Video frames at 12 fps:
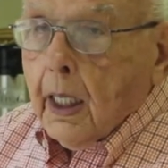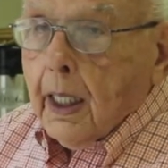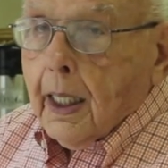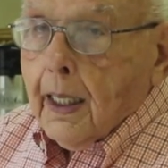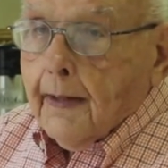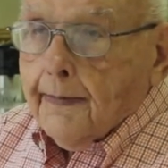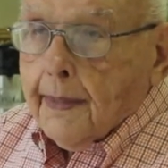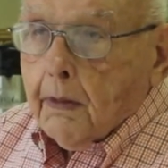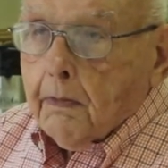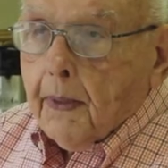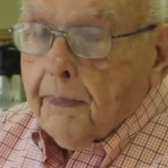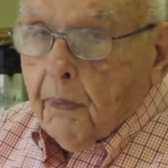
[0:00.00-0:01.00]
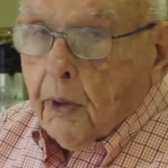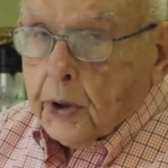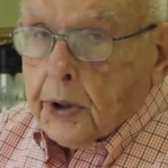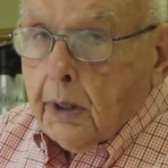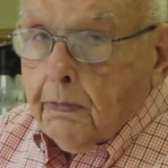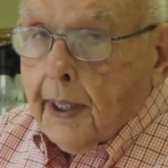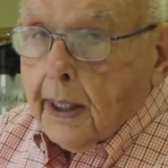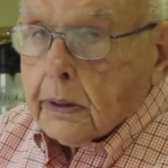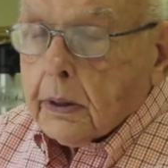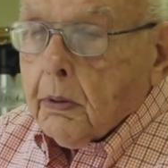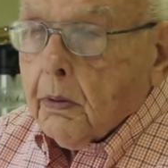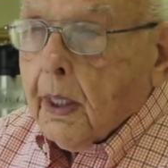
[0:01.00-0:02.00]
before she
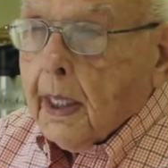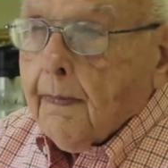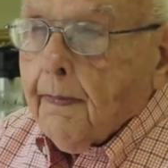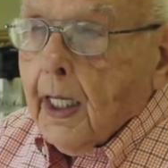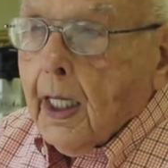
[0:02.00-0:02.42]
passed away.